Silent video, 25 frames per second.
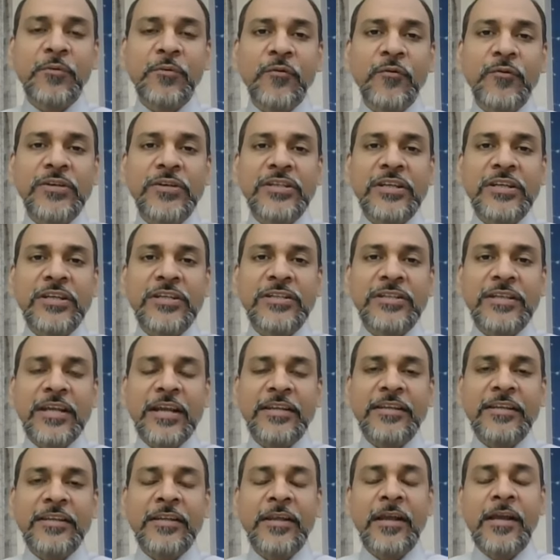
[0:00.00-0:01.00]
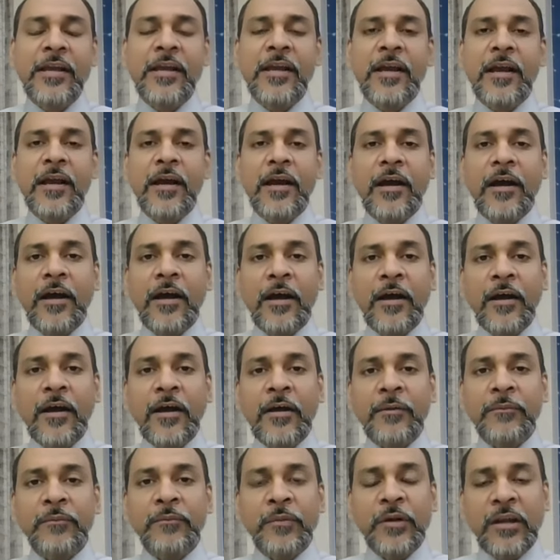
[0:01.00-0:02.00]
provisions and
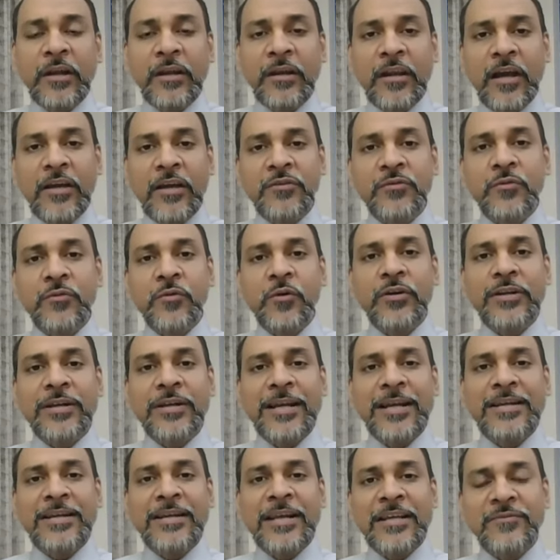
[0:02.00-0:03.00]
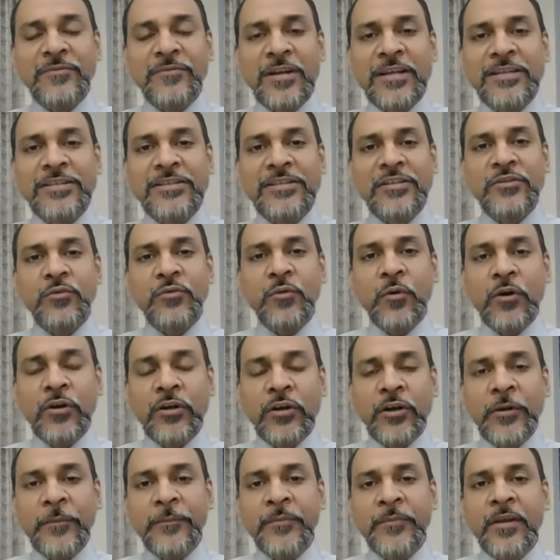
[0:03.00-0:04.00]
uh, uh last quarter and as well as this
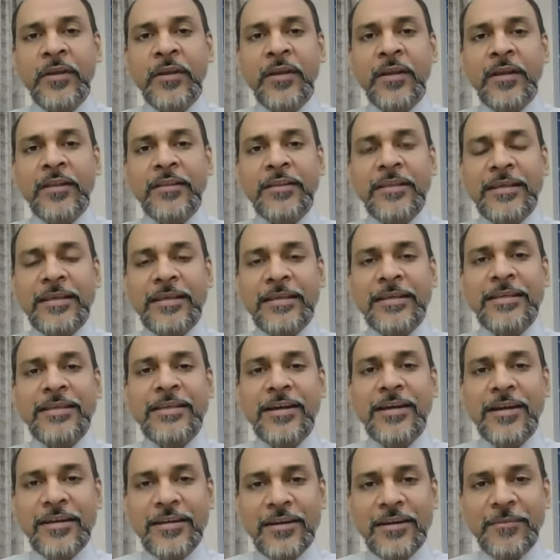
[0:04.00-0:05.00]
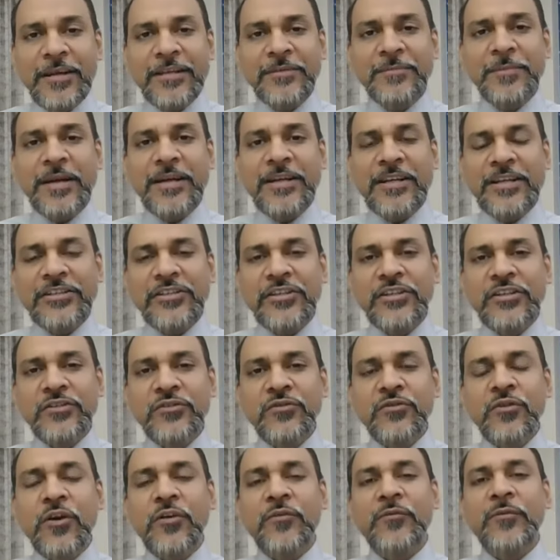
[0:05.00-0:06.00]
quarter, the near-term expectation is
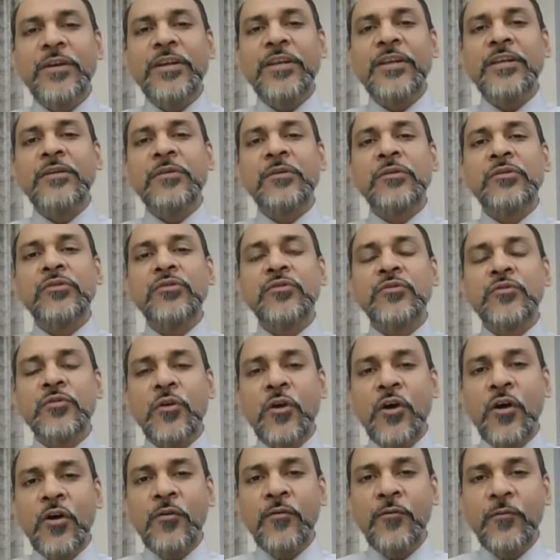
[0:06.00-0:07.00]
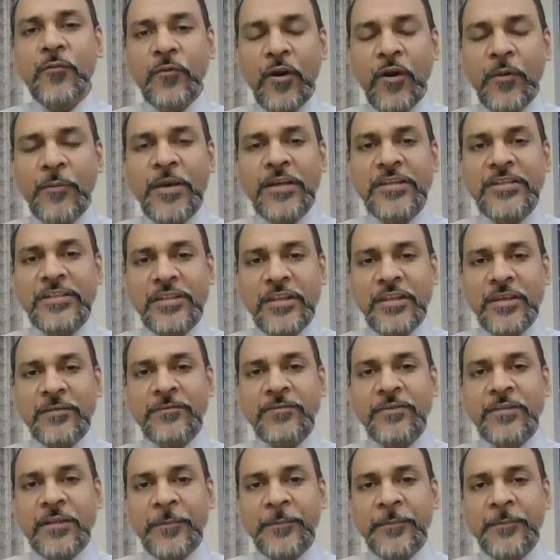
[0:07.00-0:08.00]
not very strong from
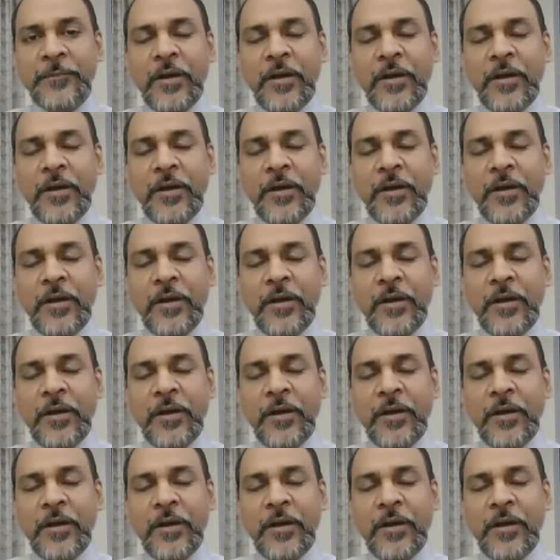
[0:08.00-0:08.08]
HDFC.